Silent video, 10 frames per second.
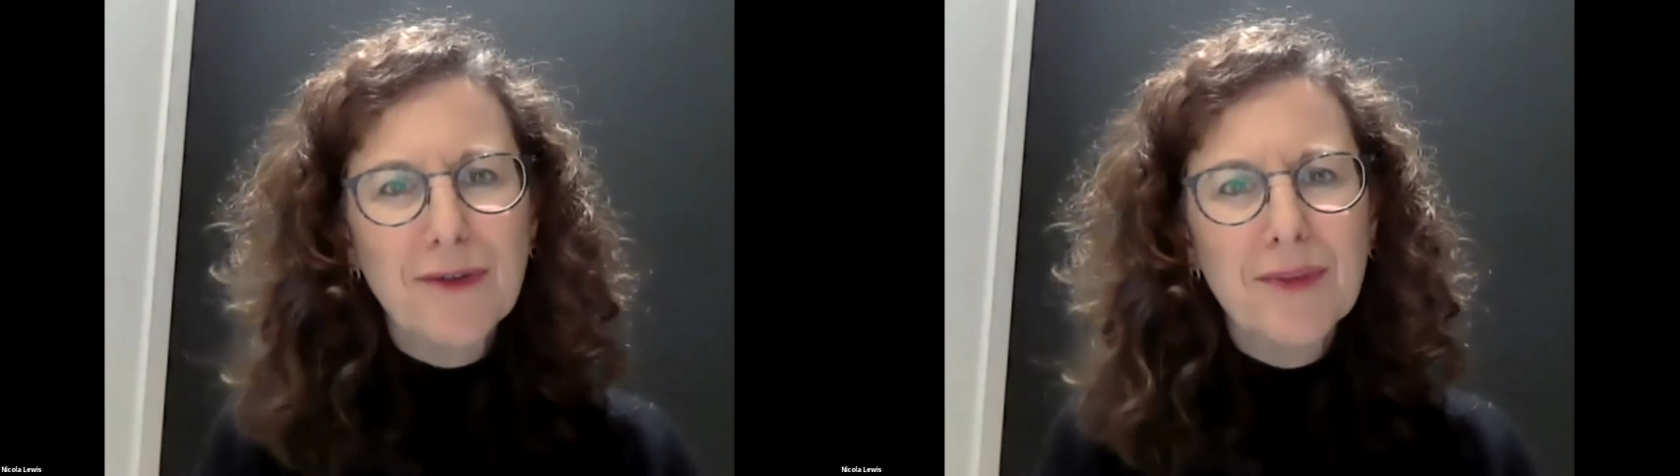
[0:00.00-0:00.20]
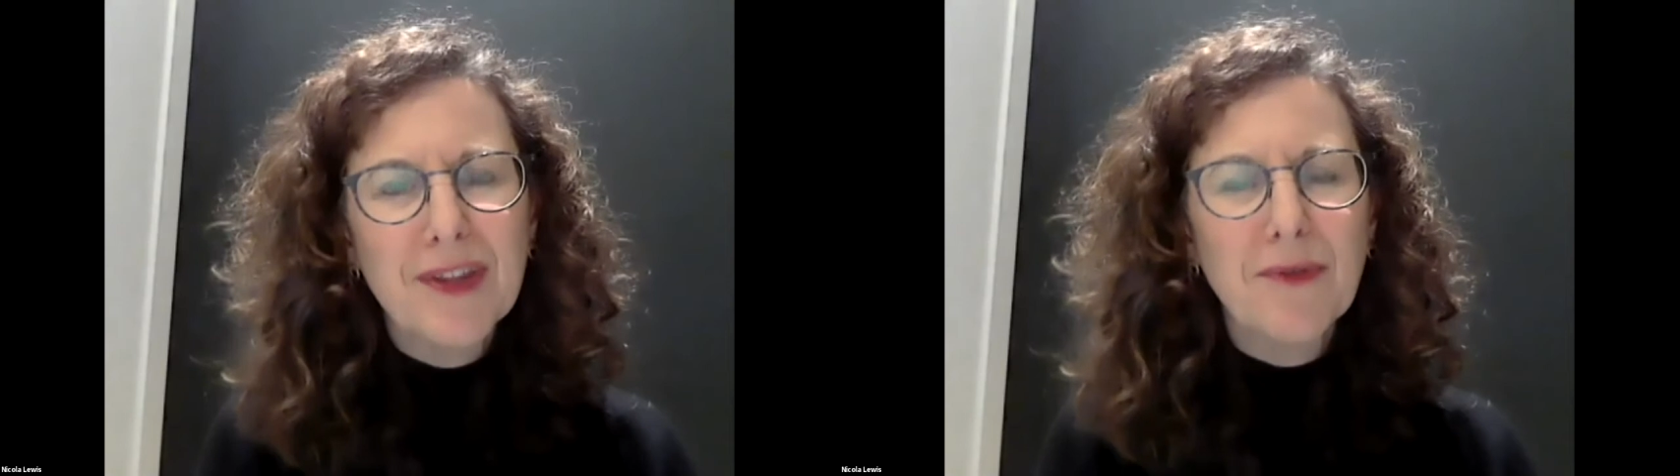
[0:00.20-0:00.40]

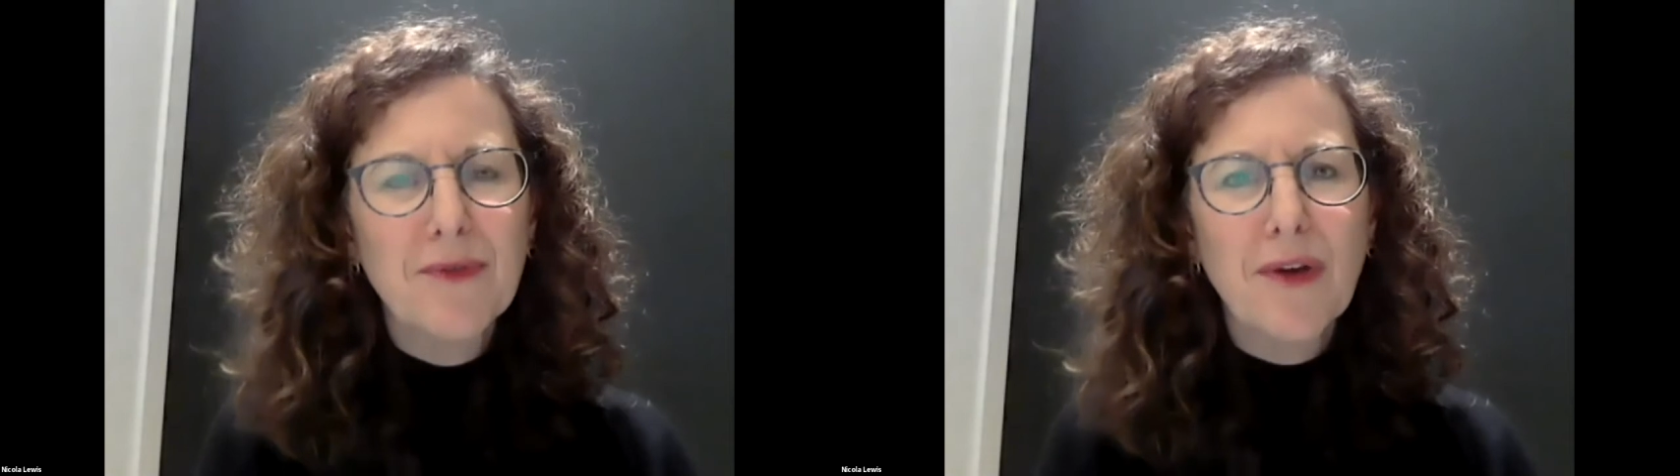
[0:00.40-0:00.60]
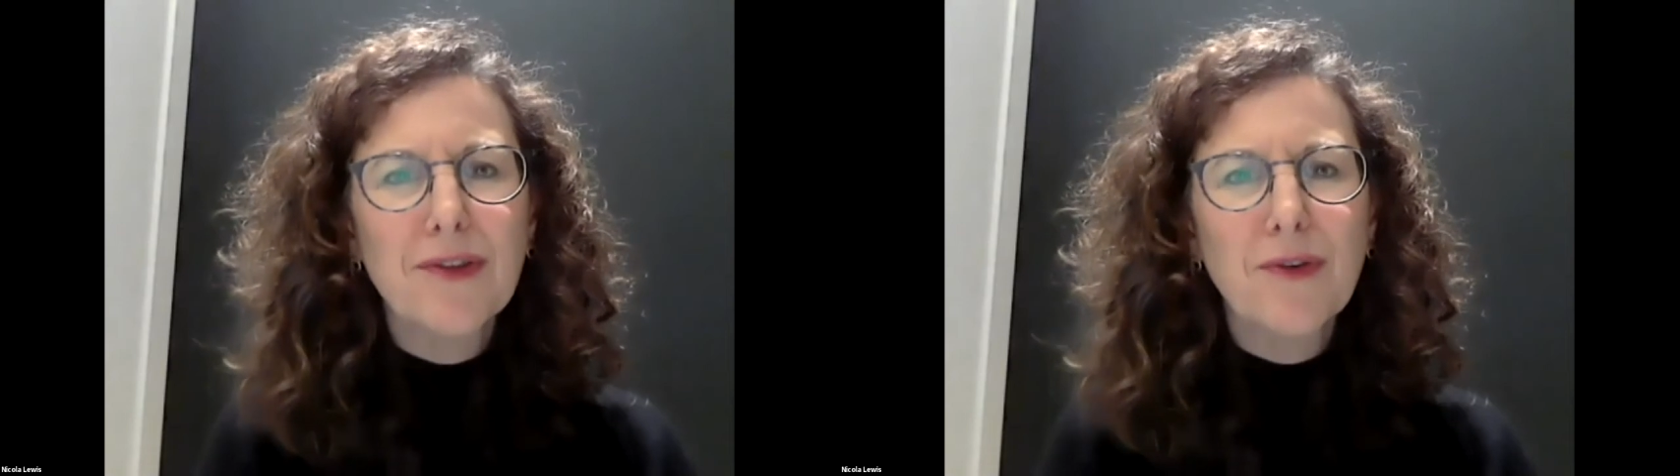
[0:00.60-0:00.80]
but they would
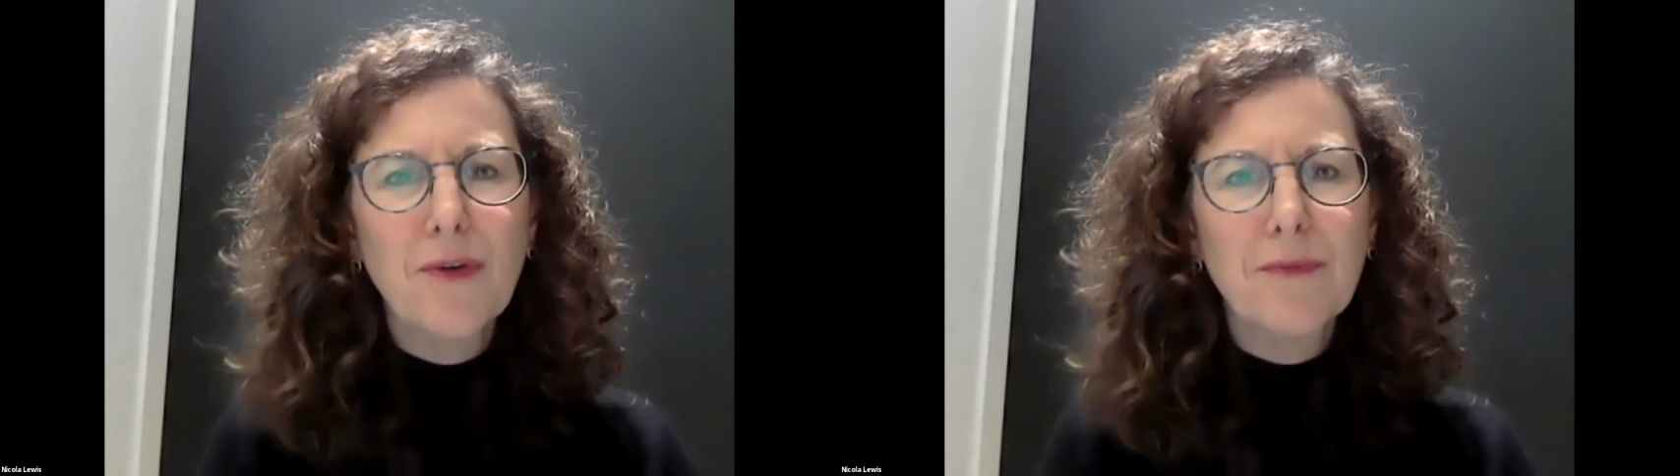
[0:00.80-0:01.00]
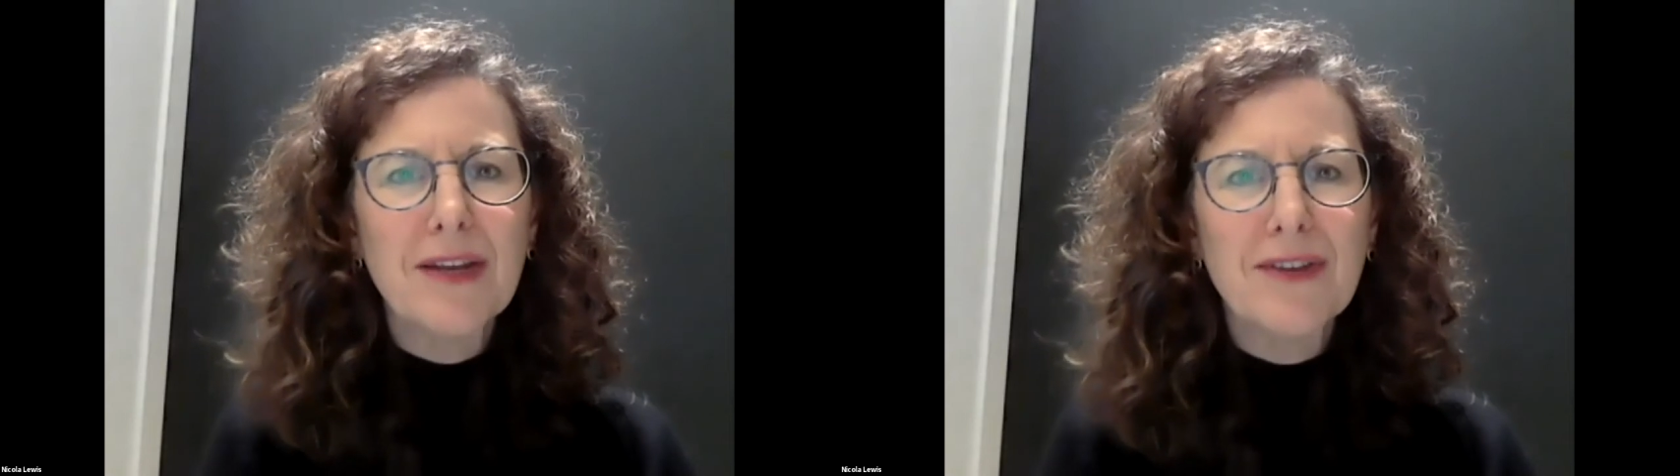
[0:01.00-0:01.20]
rather not
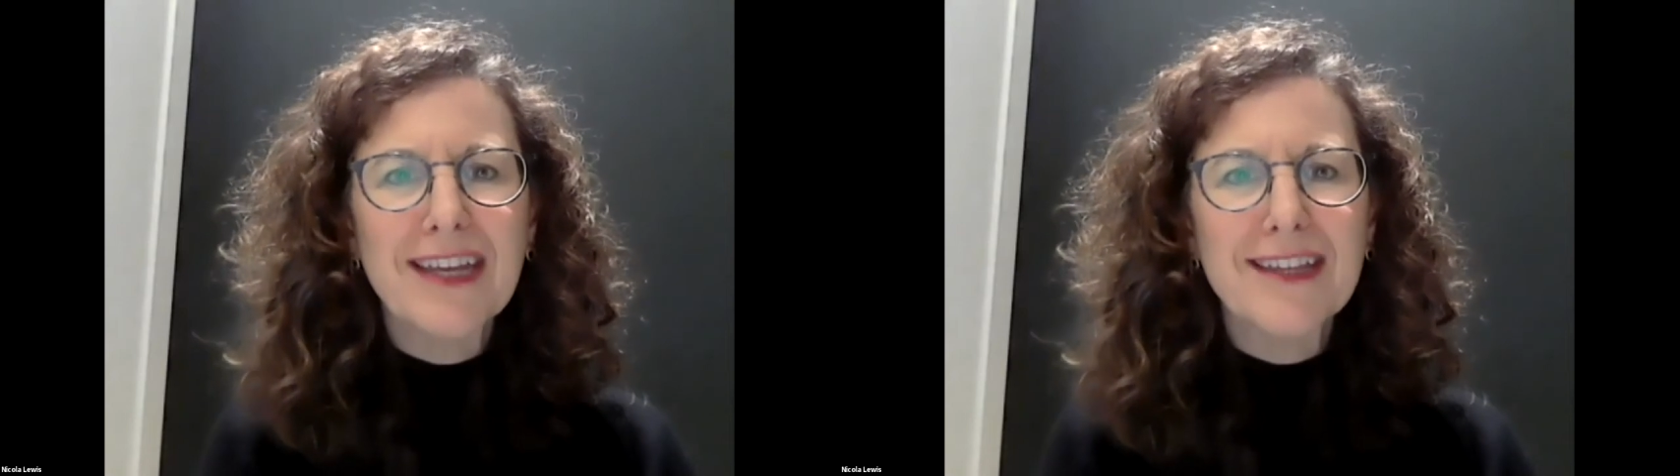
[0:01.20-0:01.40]
be looking at